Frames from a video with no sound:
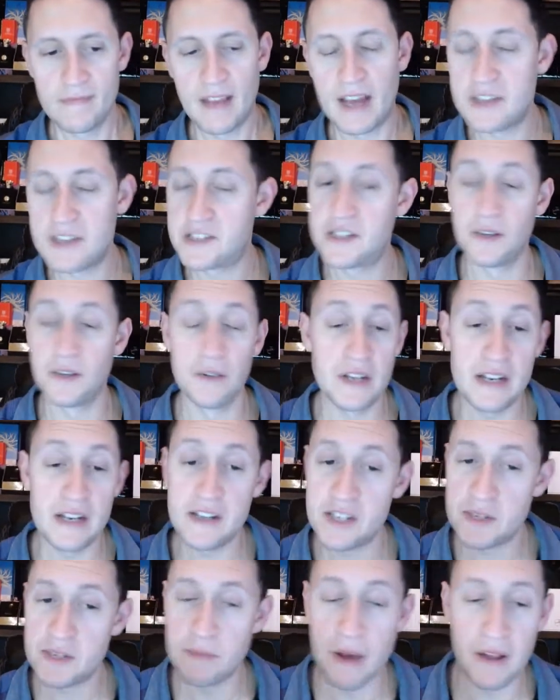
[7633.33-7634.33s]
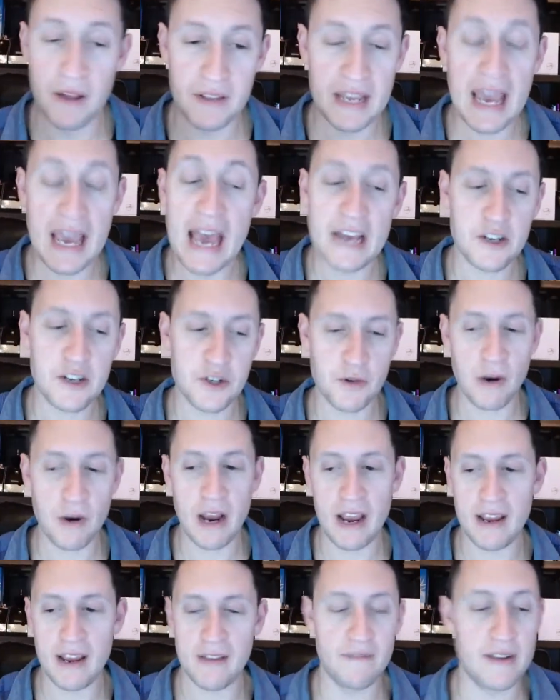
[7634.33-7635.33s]
I still need to smell the
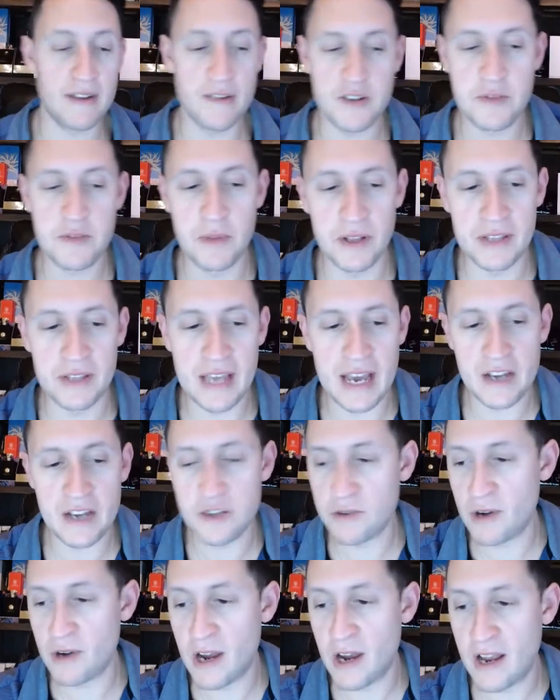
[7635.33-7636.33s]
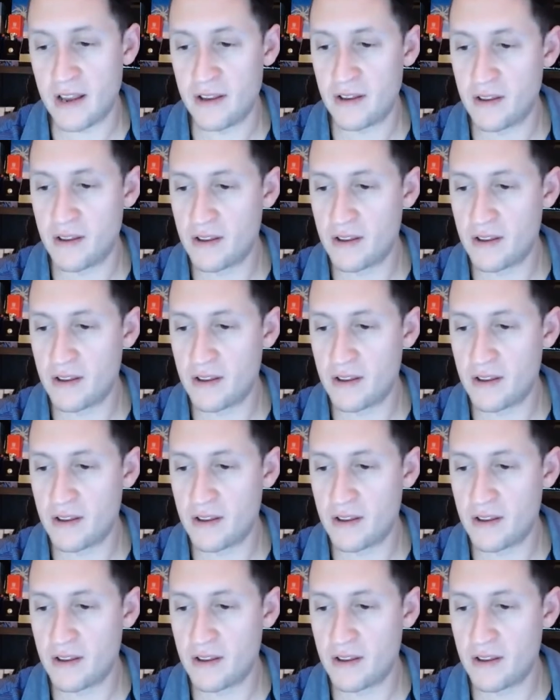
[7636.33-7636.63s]
extrait. I've never smelled the extrait.